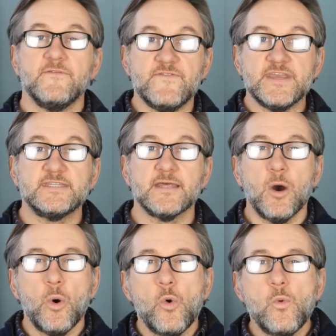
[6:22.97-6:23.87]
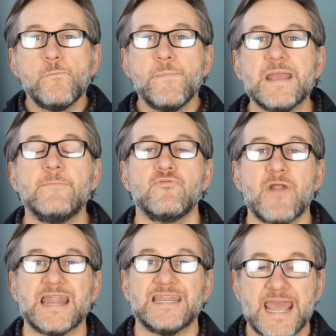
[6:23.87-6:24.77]
Visa, all big
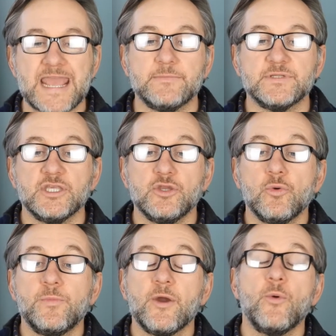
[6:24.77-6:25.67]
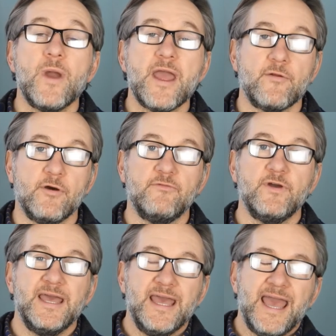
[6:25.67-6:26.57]
brand names that you'll be aware of.